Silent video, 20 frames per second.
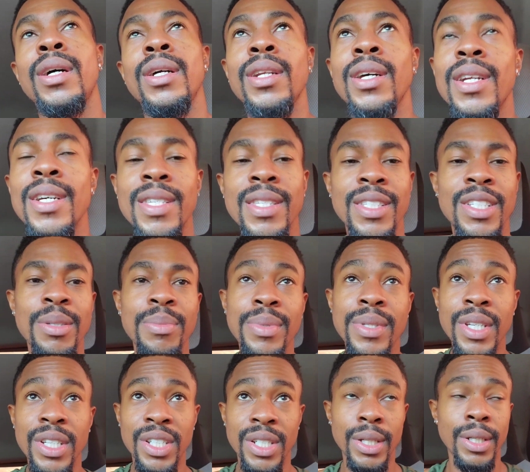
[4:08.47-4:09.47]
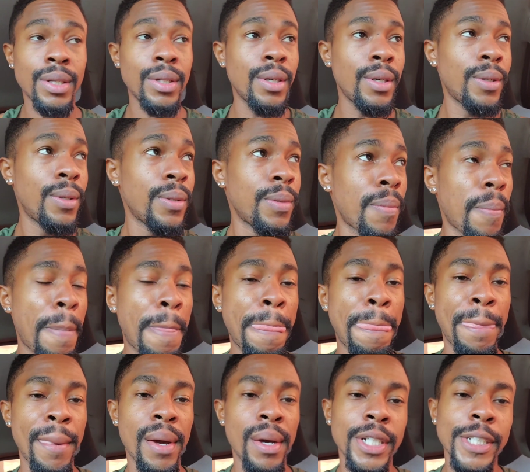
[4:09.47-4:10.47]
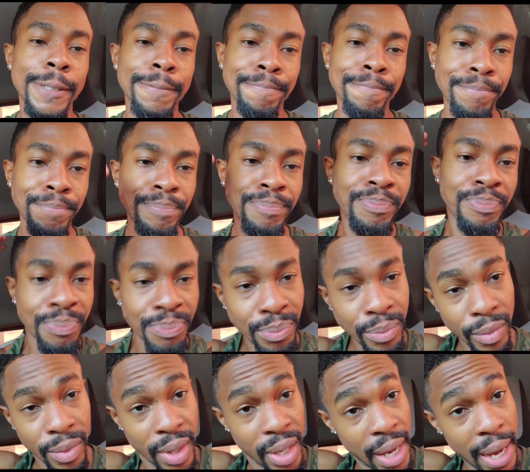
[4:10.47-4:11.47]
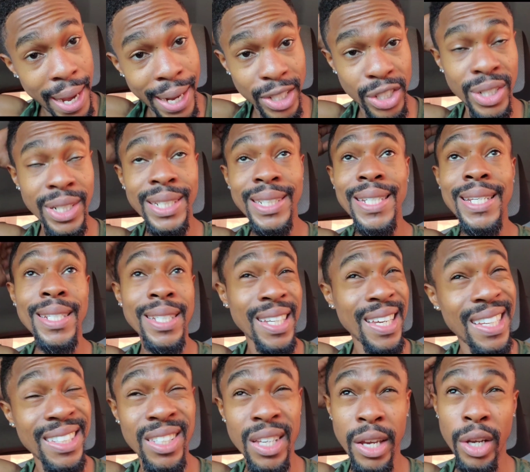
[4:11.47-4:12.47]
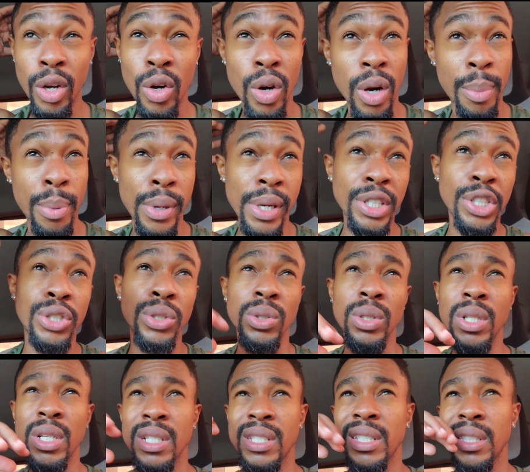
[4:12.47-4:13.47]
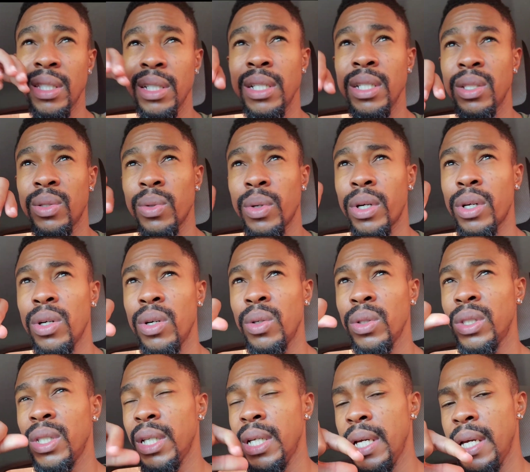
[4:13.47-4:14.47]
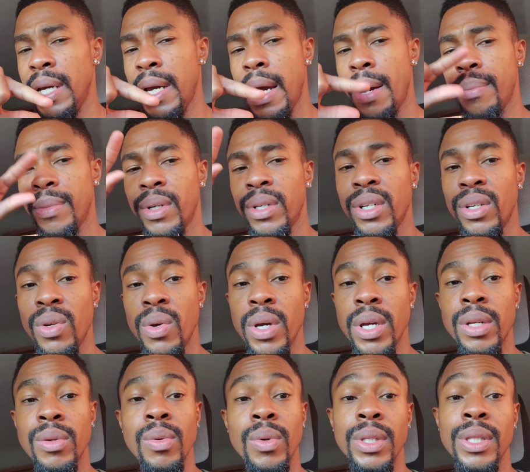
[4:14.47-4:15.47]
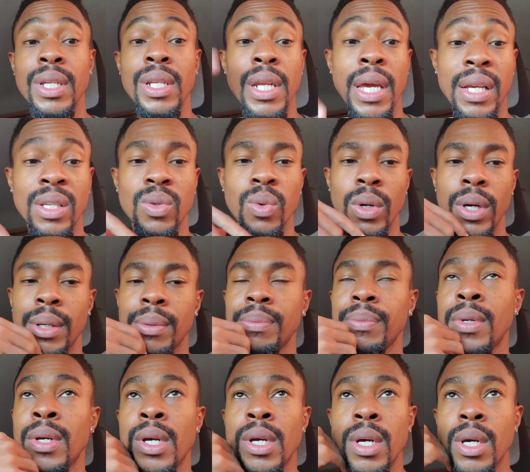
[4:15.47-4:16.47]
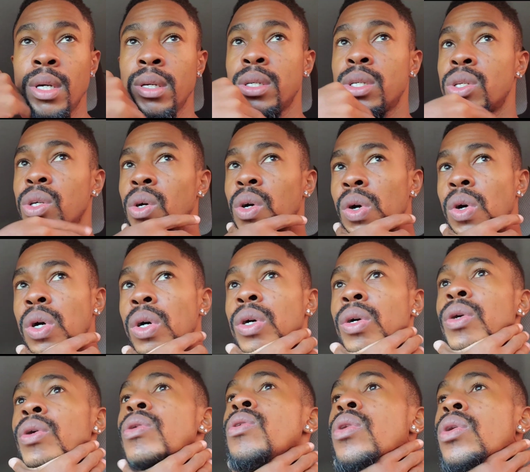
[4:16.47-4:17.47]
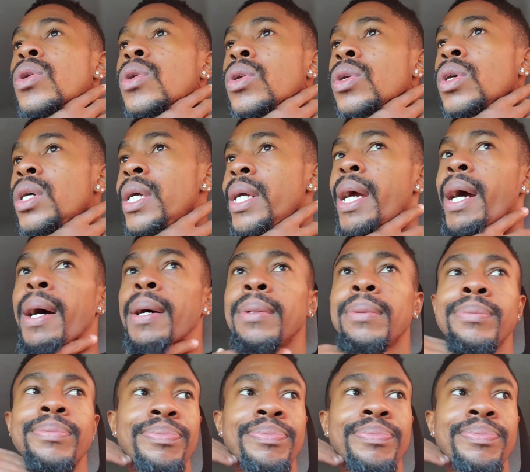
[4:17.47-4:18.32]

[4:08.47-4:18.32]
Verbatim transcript: Now that's gym session done. Um, actually didn't get to incorporate shoulders into this workout today. I'm gonna do it with the next one. So, yeah.